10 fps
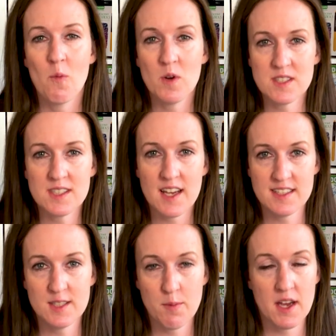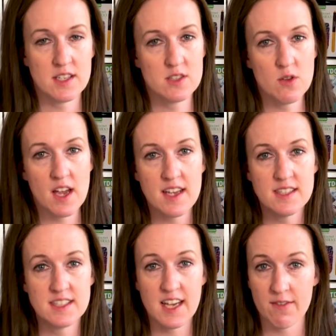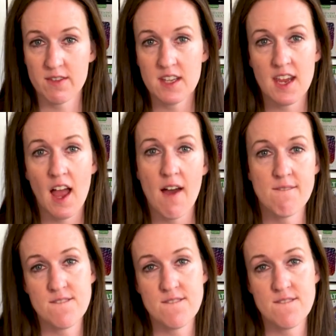what size to pick. So that is definitely a